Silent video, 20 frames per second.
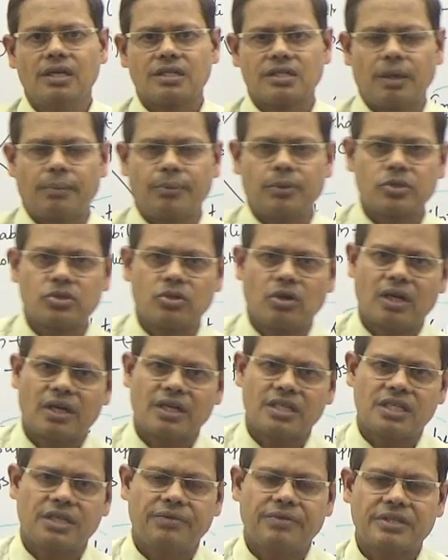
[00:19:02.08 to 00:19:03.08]
Suppose you are
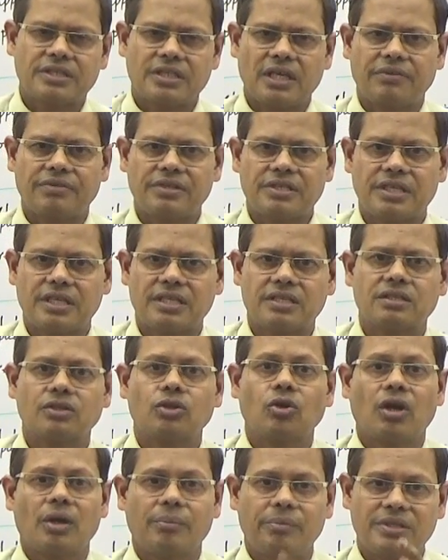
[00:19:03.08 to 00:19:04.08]
receiving services,
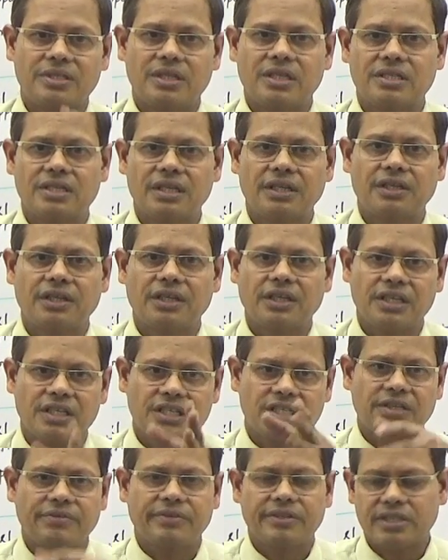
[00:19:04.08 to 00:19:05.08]
you are a business entity
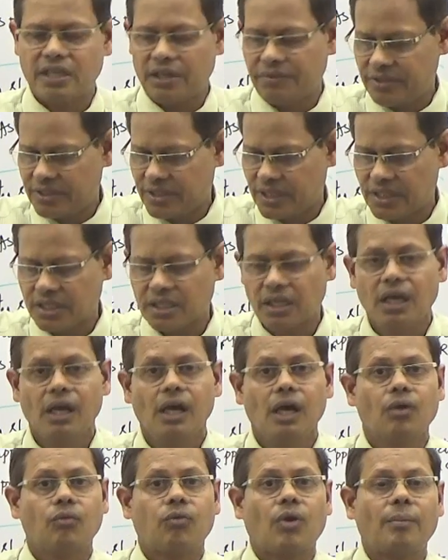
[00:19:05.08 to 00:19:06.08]
receiving services
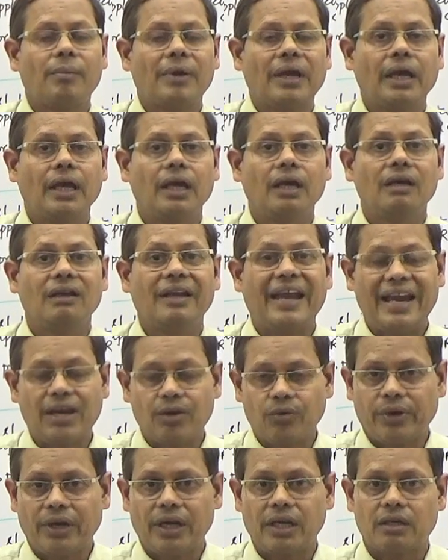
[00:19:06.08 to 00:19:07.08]
from an
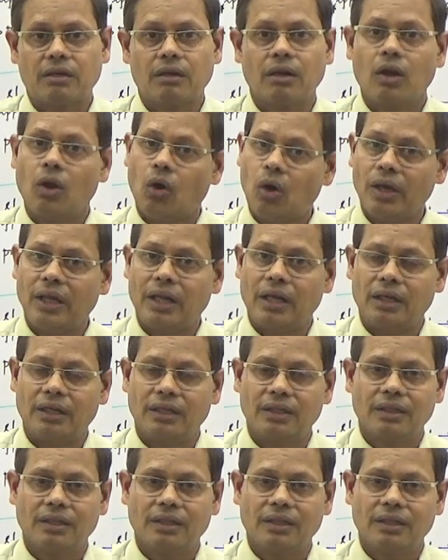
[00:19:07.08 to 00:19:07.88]
advocate, lawyer,